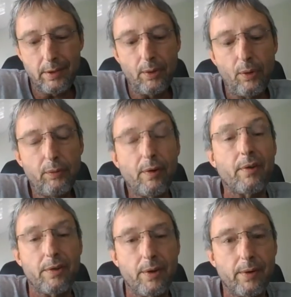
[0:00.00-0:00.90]
over
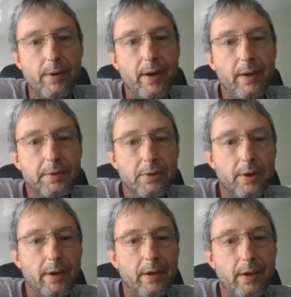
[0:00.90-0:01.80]
30 actually,
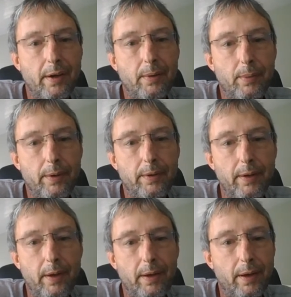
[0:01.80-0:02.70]
I can hit with
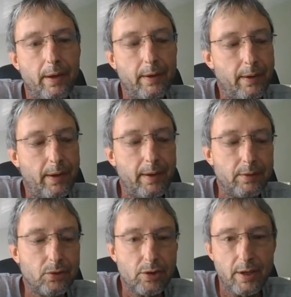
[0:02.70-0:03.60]
a
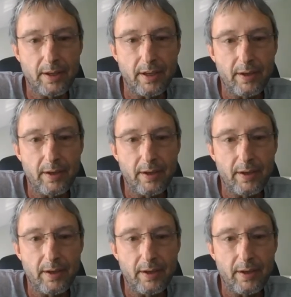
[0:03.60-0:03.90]
HT.